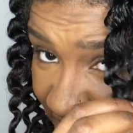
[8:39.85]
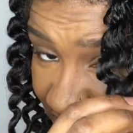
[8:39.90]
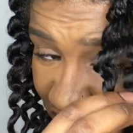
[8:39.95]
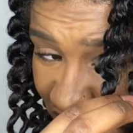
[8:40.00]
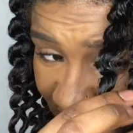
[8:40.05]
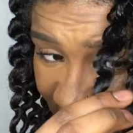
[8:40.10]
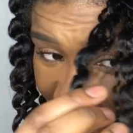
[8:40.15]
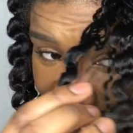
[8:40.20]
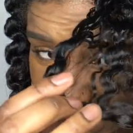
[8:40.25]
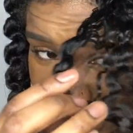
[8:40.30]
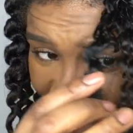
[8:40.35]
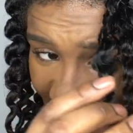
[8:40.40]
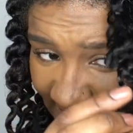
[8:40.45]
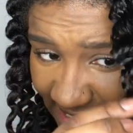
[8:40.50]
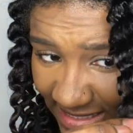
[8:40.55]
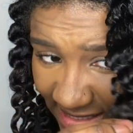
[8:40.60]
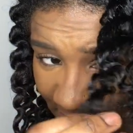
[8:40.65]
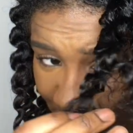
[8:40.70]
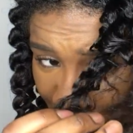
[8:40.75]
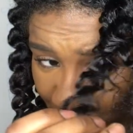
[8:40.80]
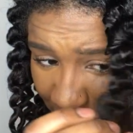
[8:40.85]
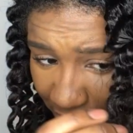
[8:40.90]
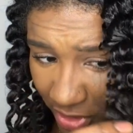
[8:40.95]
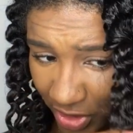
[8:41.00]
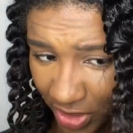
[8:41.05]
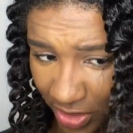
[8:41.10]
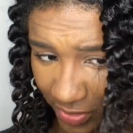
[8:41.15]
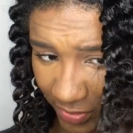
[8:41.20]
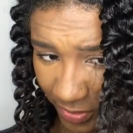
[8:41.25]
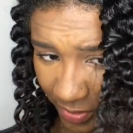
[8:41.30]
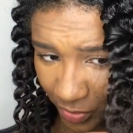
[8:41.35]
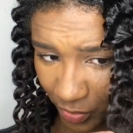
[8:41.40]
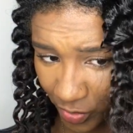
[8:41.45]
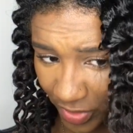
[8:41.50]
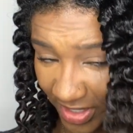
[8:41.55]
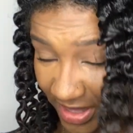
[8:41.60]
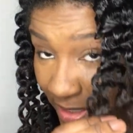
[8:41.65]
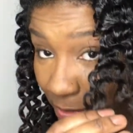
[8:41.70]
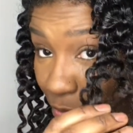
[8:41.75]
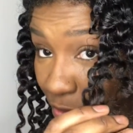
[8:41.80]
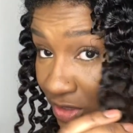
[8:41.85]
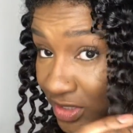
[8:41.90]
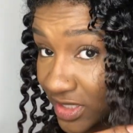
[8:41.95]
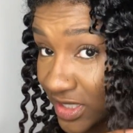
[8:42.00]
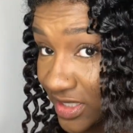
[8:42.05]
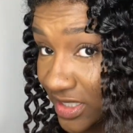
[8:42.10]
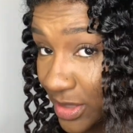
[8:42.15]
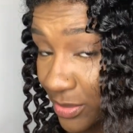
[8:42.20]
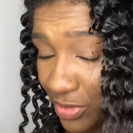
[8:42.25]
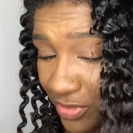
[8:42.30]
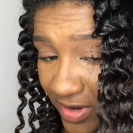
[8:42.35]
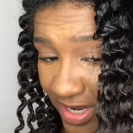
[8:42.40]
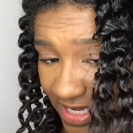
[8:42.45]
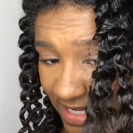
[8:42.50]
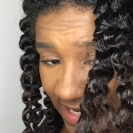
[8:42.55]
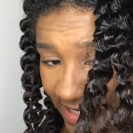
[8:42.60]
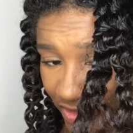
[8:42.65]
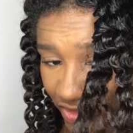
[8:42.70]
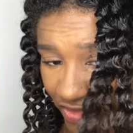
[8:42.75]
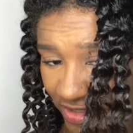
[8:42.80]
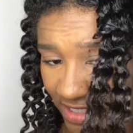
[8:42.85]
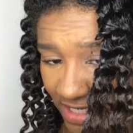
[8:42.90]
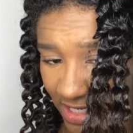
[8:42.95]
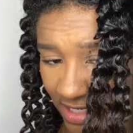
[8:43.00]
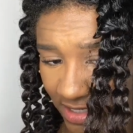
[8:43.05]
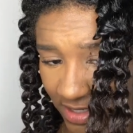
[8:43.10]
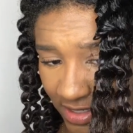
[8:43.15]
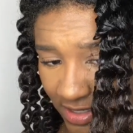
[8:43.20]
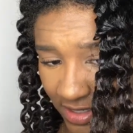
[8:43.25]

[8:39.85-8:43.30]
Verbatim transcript: gently ease them apart where they want to separate naturally.